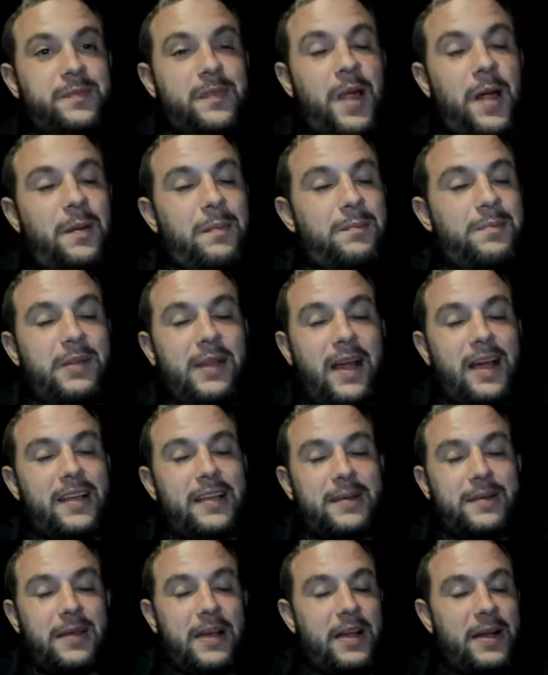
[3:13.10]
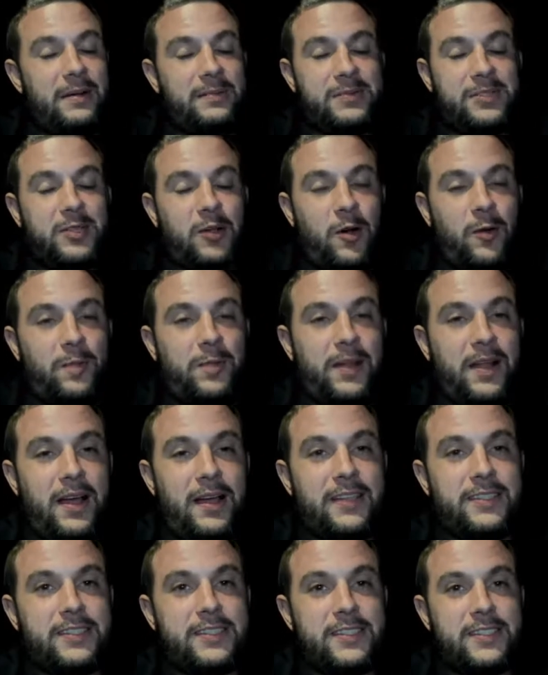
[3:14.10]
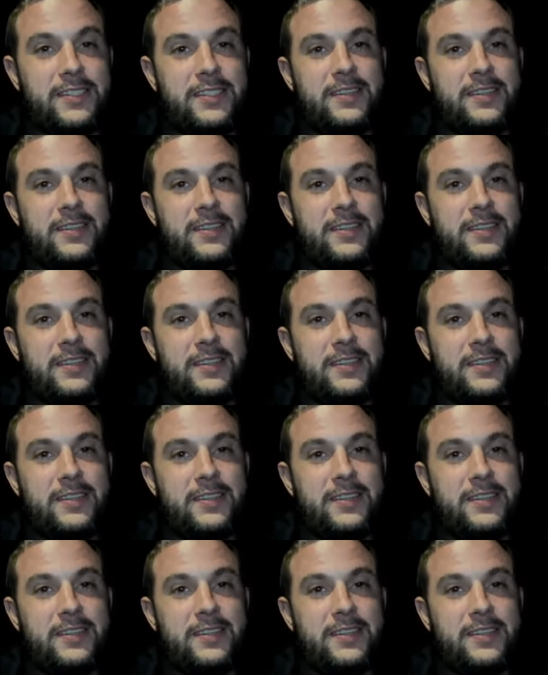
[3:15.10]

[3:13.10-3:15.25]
It was good. And you're blessed.